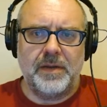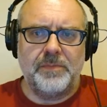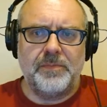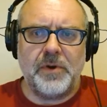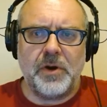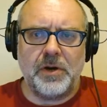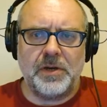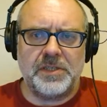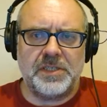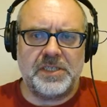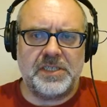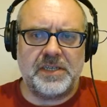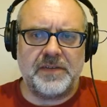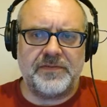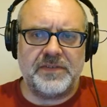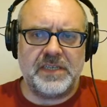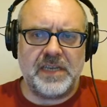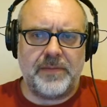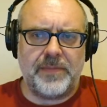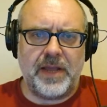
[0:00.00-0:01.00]
Bursts
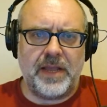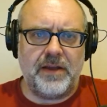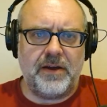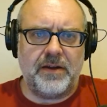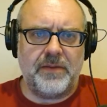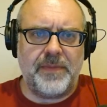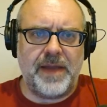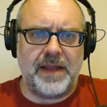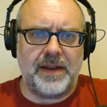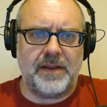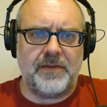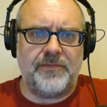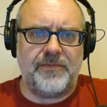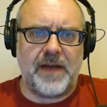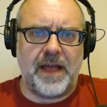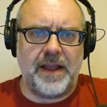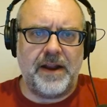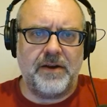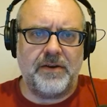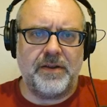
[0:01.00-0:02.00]
of semi-automatic
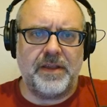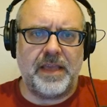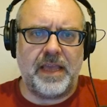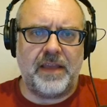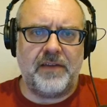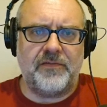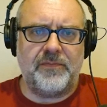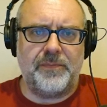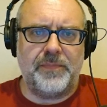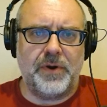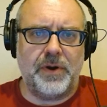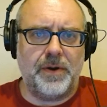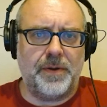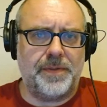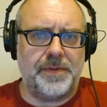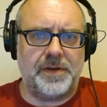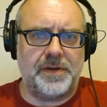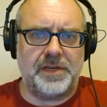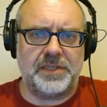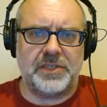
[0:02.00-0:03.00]
fire gave
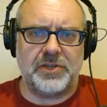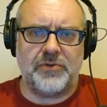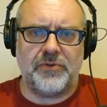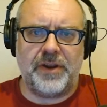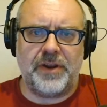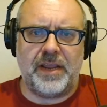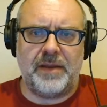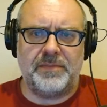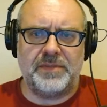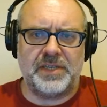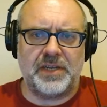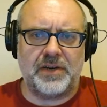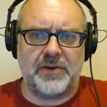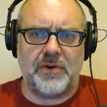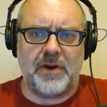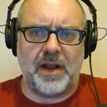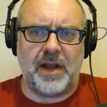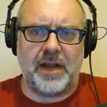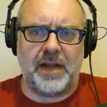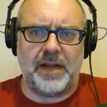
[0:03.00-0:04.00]
birth to screams and
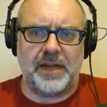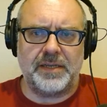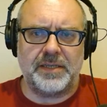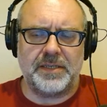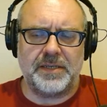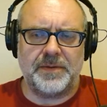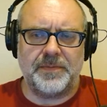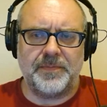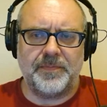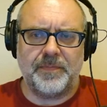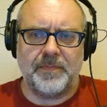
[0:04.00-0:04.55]
cries.